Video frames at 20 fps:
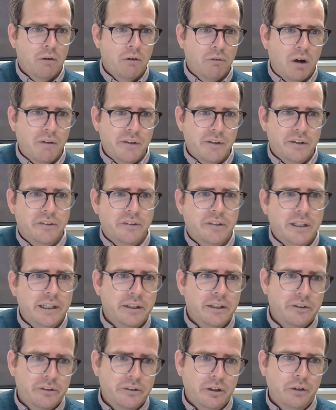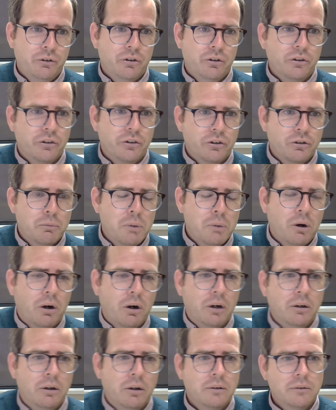rather than seeing the solutions of
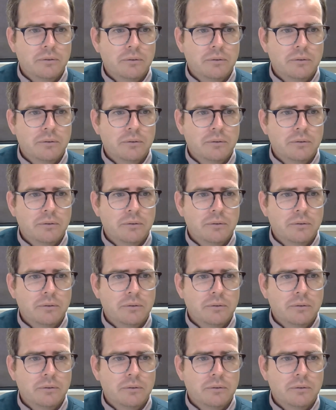tomorrow.